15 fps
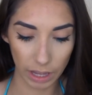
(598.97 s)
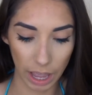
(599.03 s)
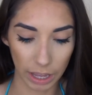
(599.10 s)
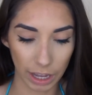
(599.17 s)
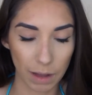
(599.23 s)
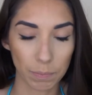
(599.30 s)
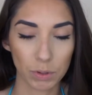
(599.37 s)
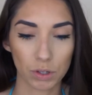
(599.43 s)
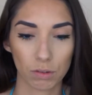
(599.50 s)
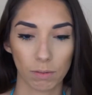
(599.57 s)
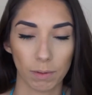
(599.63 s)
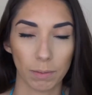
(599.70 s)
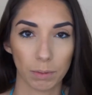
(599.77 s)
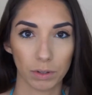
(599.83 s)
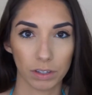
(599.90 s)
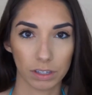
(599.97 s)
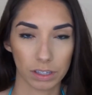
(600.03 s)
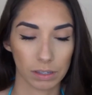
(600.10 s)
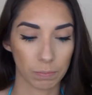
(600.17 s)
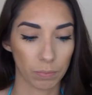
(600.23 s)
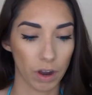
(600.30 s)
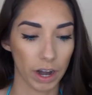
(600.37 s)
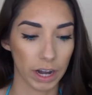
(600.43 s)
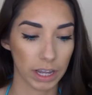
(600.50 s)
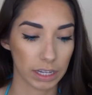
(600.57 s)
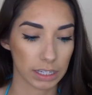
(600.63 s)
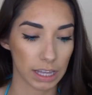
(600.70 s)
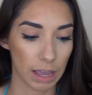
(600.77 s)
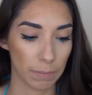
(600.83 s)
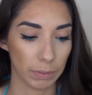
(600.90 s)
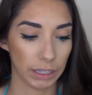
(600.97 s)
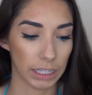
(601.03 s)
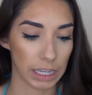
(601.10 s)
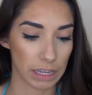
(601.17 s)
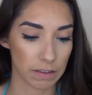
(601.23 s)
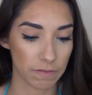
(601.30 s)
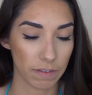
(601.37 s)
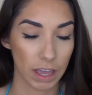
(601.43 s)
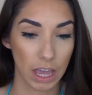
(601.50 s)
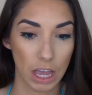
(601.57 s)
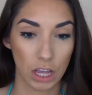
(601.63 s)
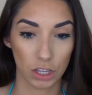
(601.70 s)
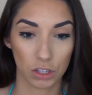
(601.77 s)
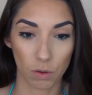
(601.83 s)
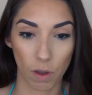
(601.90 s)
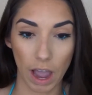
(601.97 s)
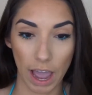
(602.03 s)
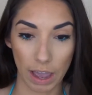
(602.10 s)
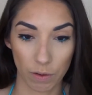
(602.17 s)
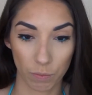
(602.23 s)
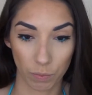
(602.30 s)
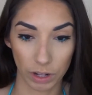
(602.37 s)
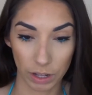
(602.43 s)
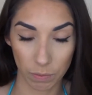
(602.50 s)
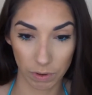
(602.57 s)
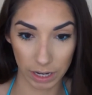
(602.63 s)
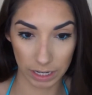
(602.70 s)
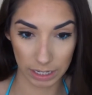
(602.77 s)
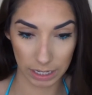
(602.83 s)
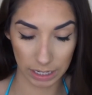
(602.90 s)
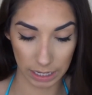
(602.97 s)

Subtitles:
a couple Syllables products, I believe. So I really wanted to